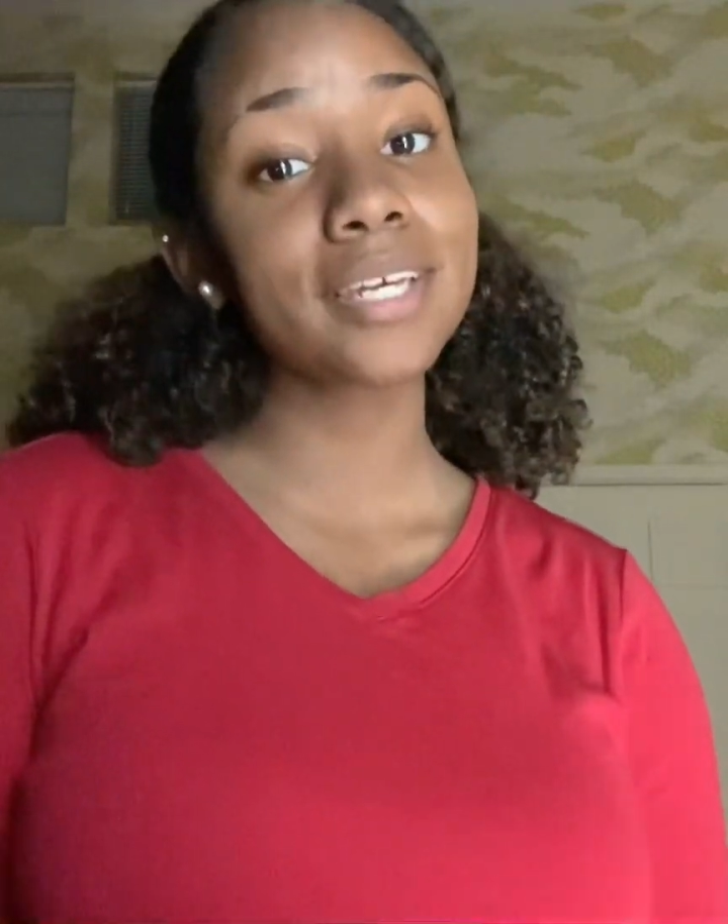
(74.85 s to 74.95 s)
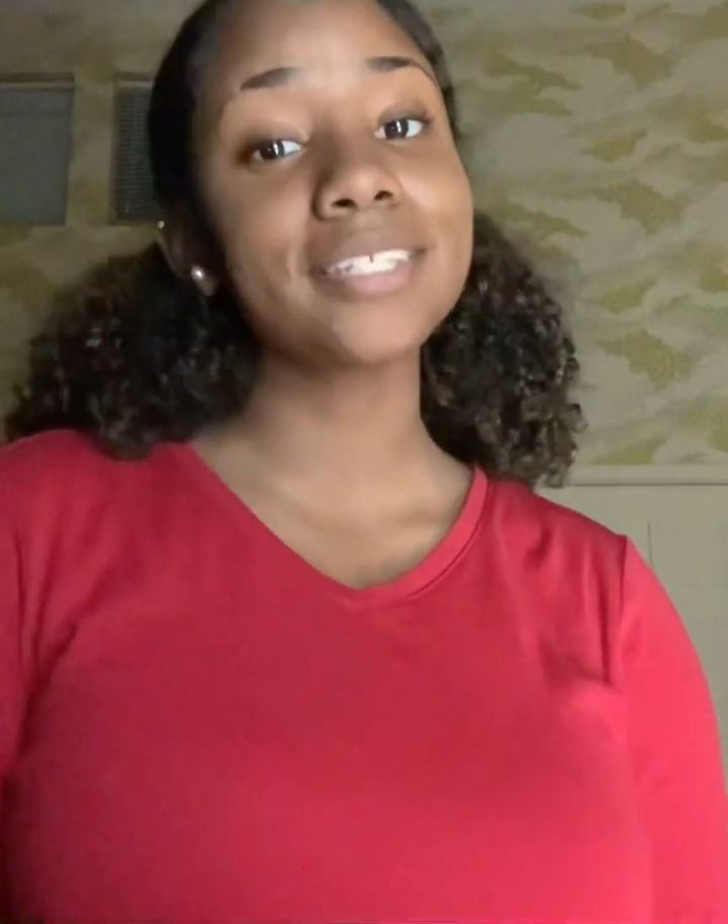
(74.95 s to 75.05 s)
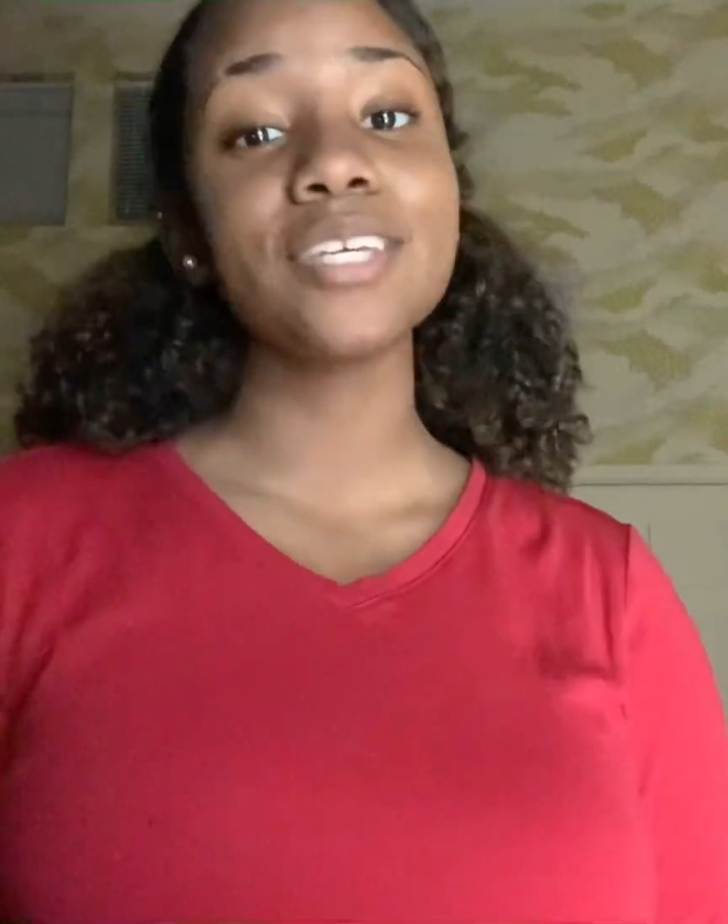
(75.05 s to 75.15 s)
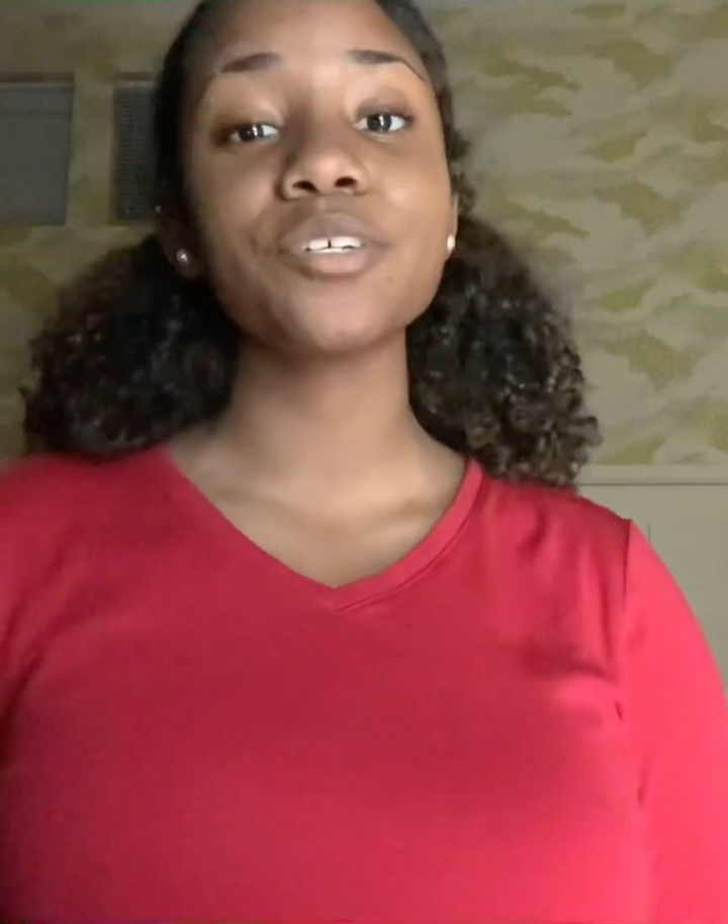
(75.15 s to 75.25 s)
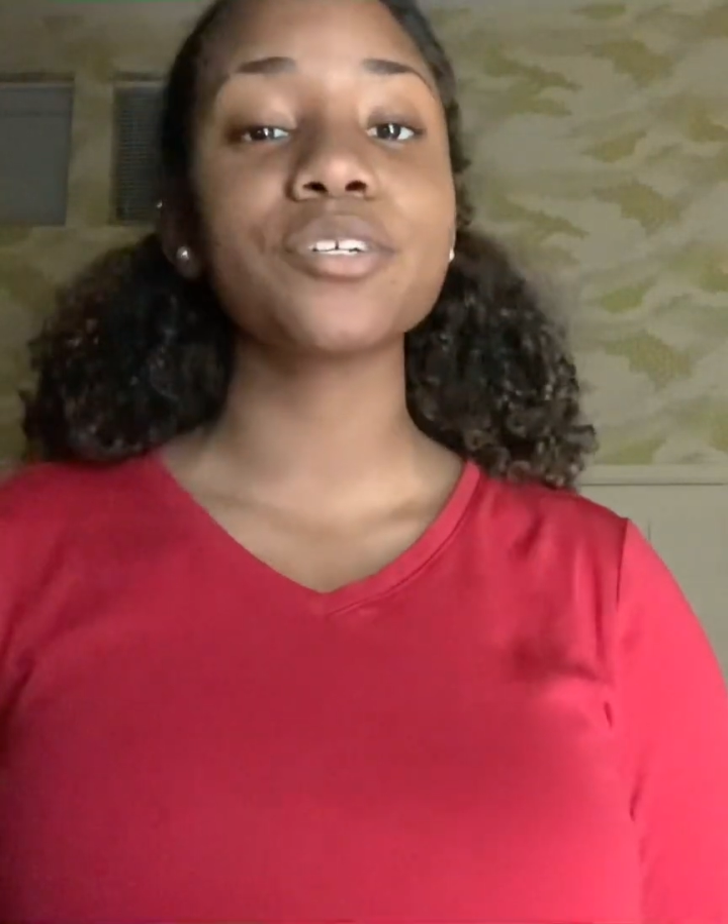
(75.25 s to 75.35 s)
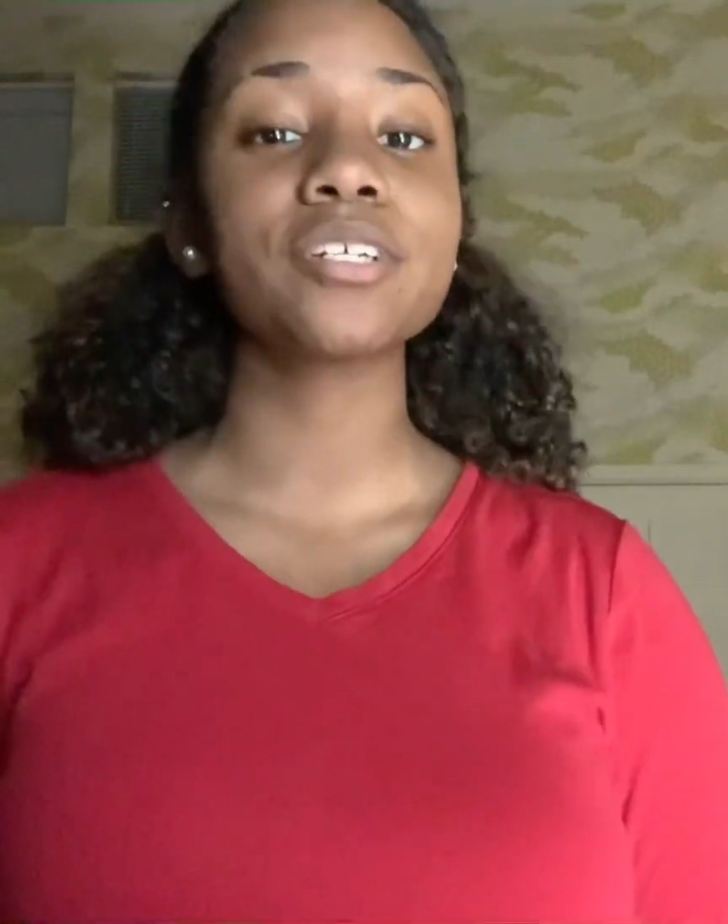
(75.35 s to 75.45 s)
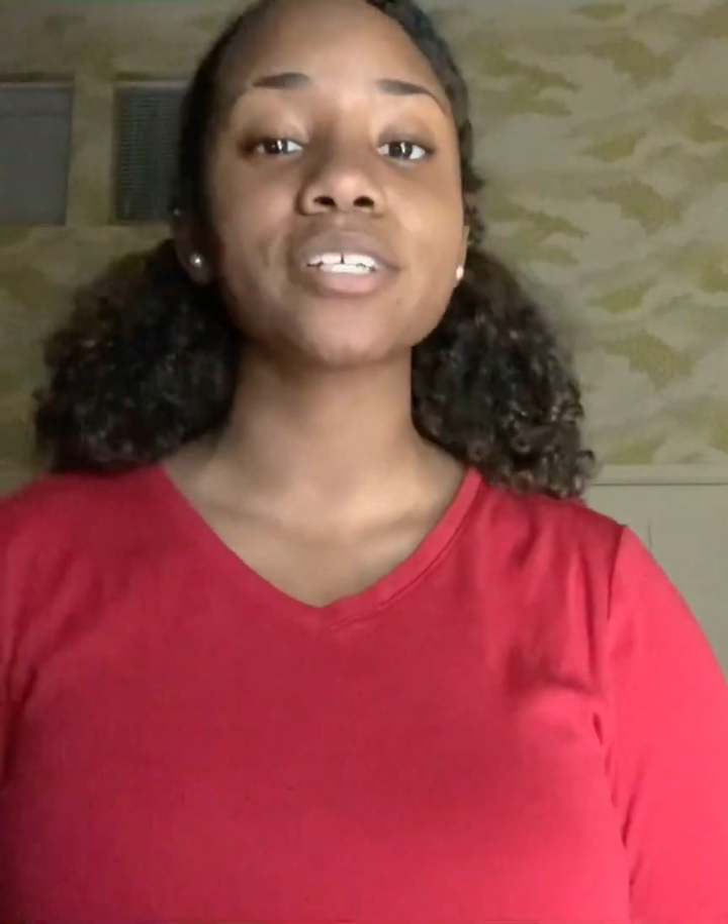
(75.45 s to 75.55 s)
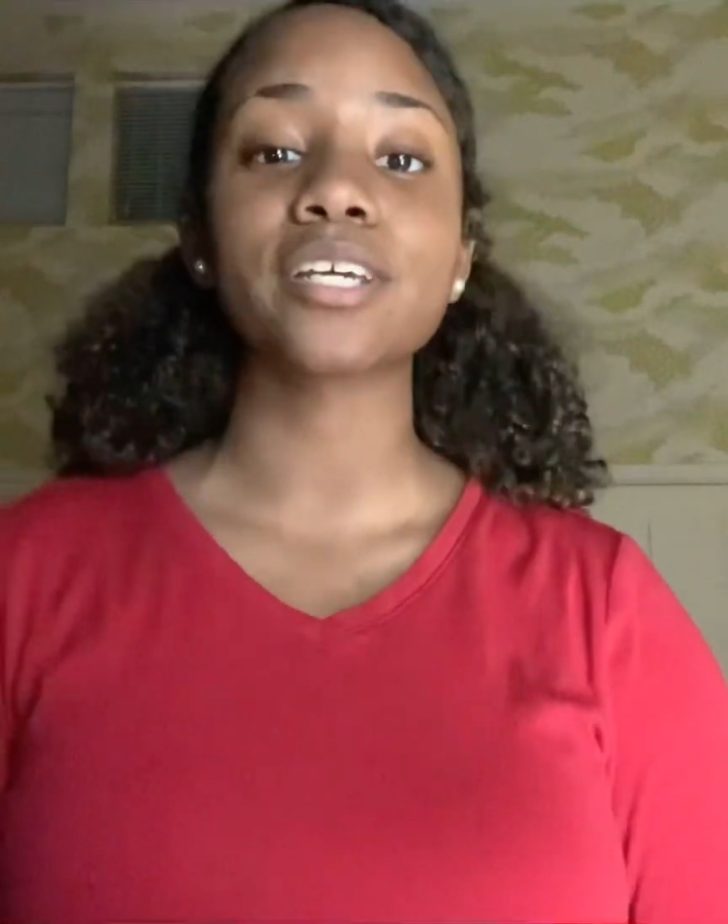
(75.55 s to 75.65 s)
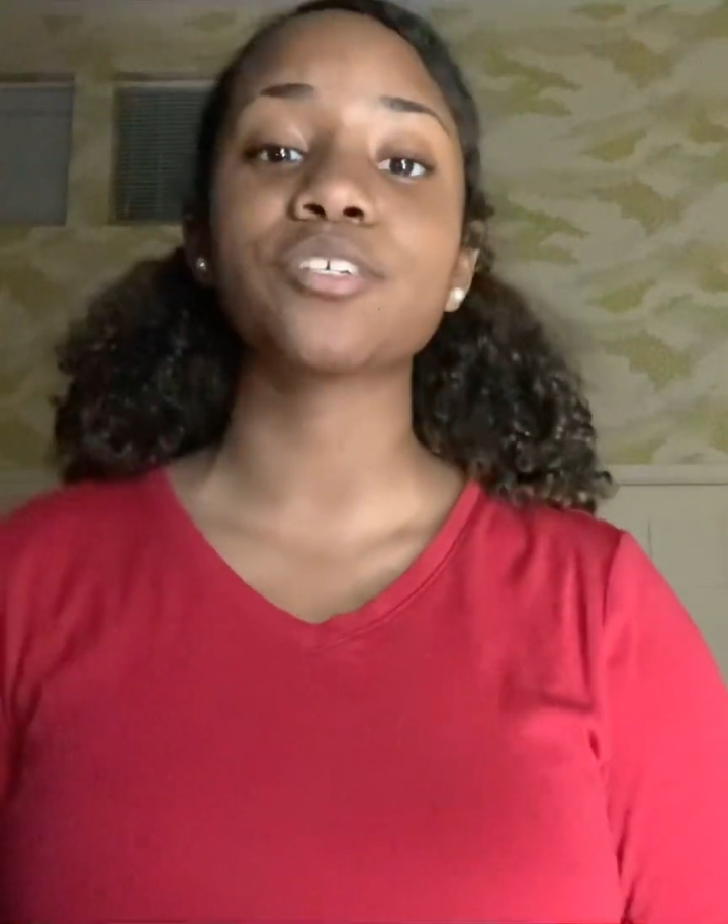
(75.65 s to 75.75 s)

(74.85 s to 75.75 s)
it's easier to just like